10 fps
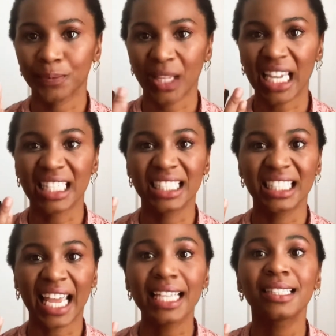I can
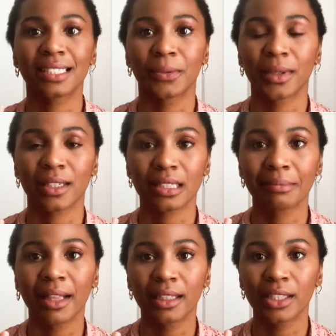taste it when I
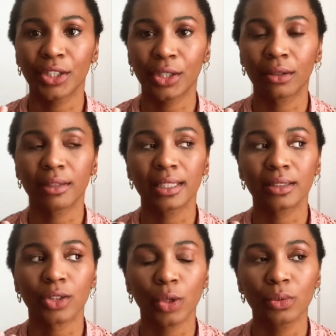smell it, you know? It's
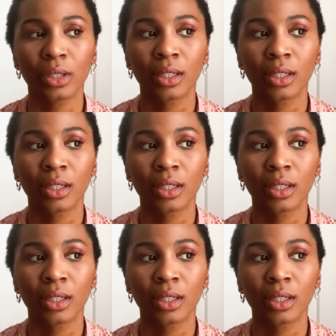so